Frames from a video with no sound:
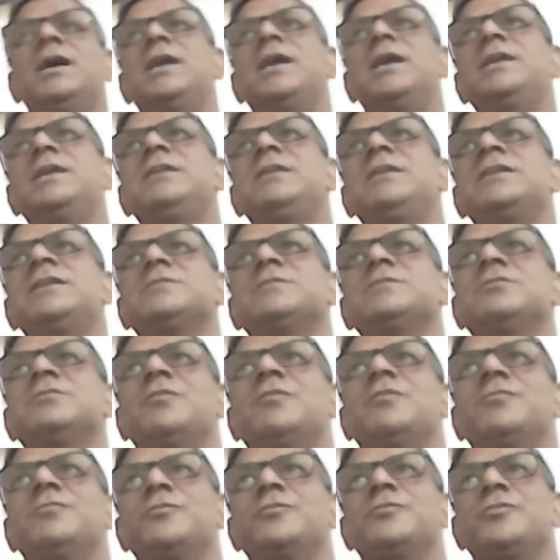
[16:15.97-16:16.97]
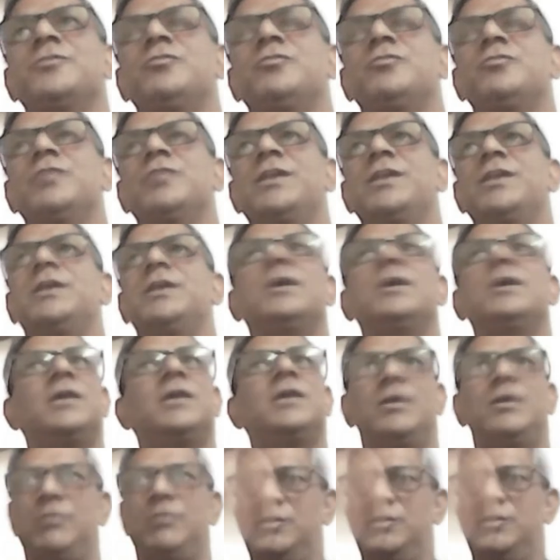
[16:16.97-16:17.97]
And in case you have further query,
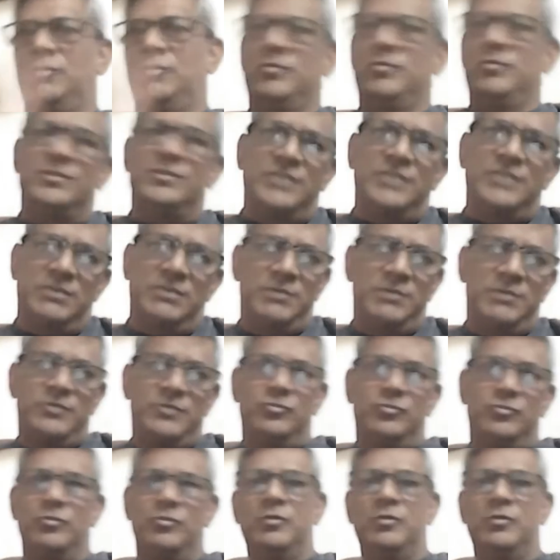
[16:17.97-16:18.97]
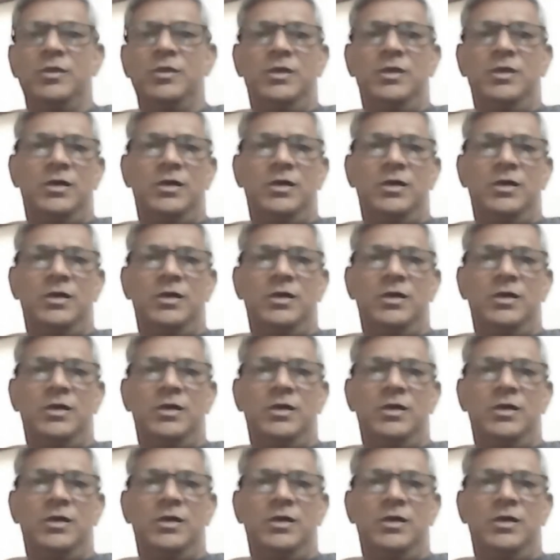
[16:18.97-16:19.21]
you can always get back to